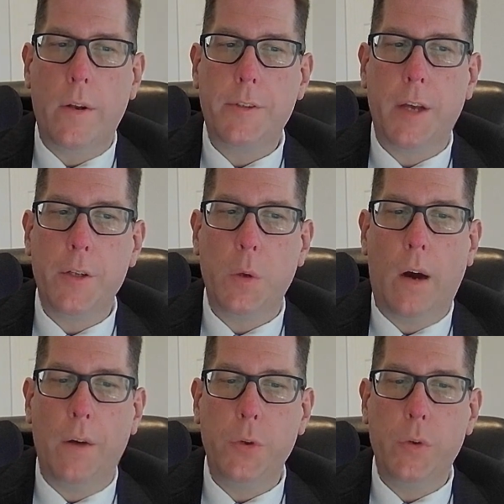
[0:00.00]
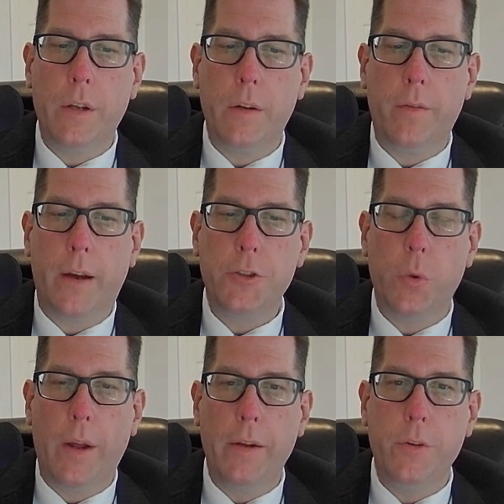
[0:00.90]
to tell you how you can
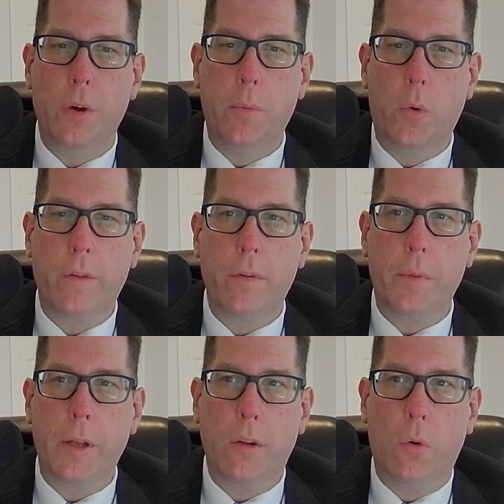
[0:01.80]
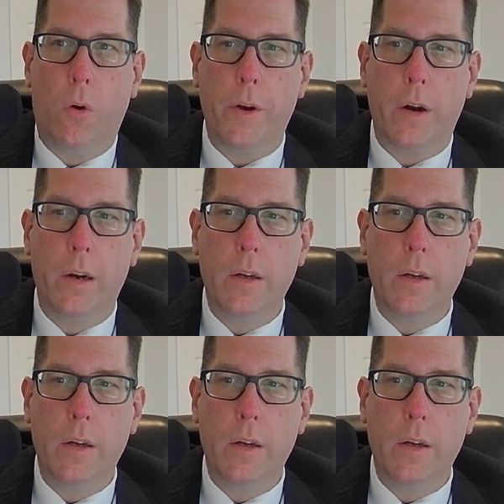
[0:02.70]
effectuate your Board of Appeal order.